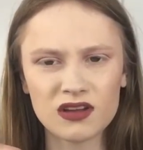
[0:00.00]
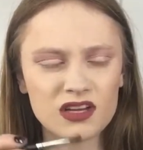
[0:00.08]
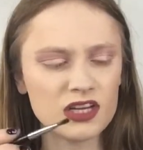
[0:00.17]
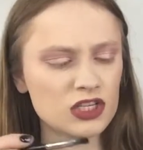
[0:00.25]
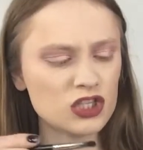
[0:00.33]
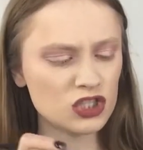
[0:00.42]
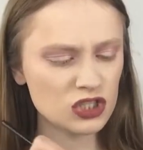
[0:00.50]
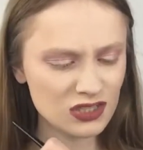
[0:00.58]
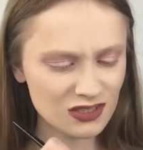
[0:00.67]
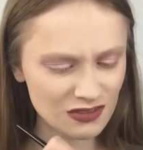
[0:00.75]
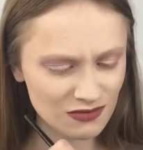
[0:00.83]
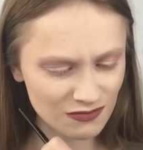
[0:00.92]

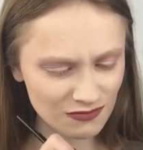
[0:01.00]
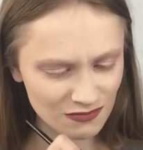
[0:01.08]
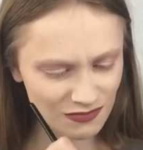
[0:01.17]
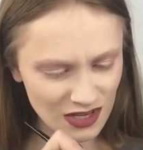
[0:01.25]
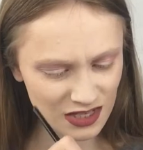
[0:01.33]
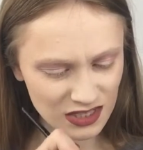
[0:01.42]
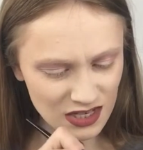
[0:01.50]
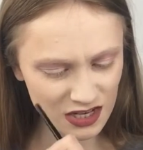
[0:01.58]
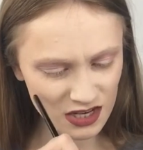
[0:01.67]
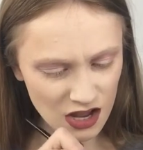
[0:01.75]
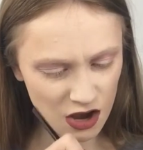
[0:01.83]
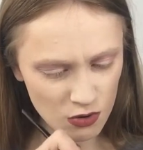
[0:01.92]
It's a
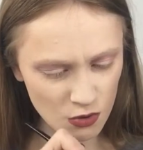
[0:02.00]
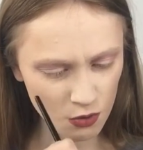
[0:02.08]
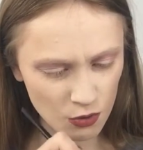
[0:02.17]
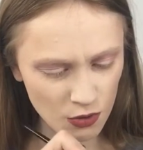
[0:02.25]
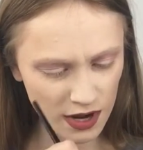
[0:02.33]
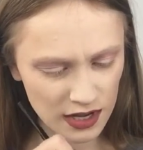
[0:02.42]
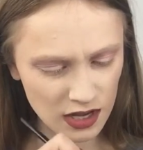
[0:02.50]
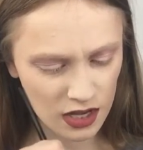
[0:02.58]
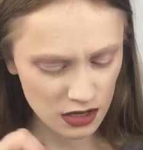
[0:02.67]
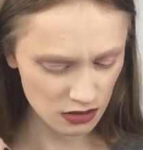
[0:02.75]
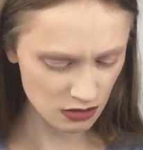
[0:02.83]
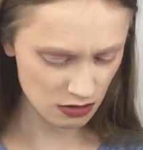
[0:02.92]
no. I
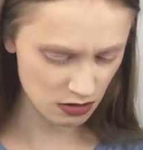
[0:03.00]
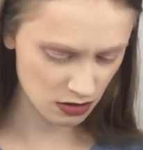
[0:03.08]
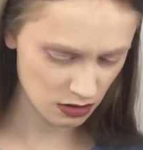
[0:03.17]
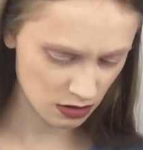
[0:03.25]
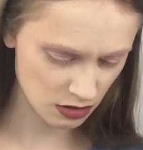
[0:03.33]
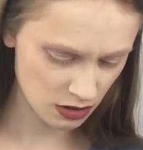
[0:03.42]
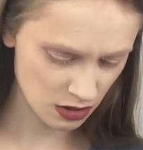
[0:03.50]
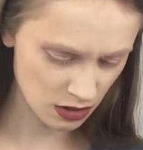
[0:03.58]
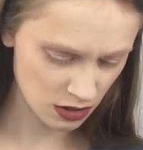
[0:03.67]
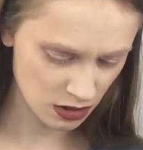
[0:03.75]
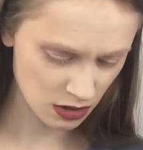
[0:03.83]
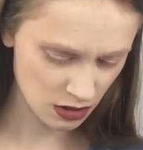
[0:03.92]
can't.
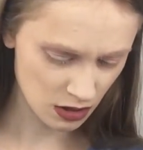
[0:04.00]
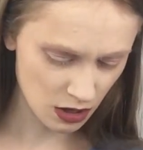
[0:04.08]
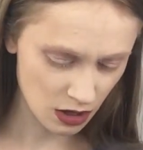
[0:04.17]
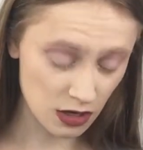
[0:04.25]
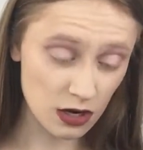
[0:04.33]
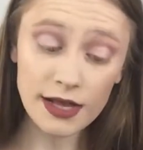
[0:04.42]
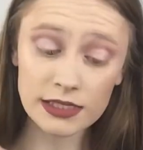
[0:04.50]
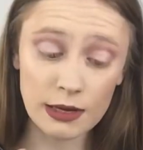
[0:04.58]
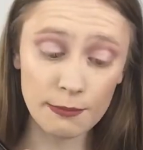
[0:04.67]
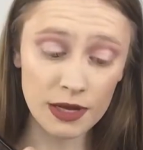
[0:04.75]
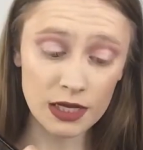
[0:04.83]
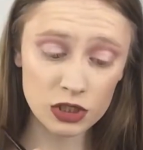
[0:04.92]
Not to
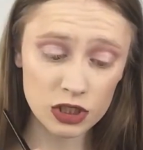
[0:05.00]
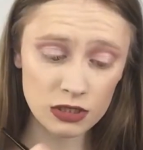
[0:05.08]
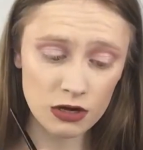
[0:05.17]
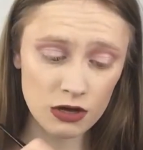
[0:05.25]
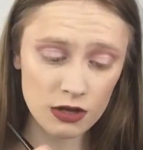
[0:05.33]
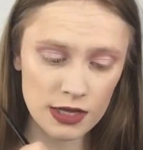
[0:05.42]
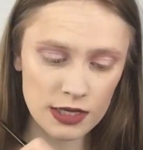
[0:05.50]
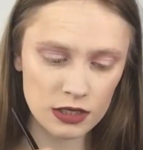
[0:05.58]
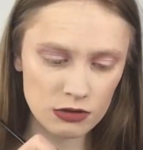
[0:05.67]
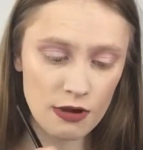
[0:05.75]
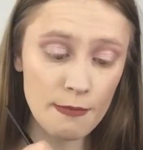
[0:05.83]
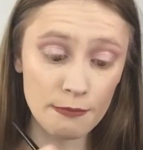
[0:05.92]
mention, y'all,
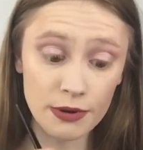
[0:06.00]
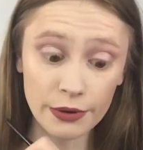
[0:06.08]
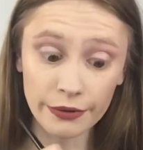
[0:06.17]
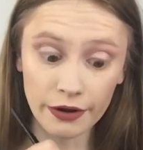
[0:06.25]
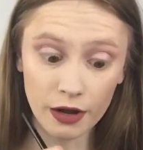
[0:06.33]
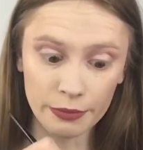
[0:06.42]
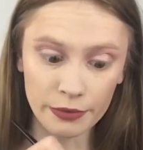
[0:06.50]
you can build it up a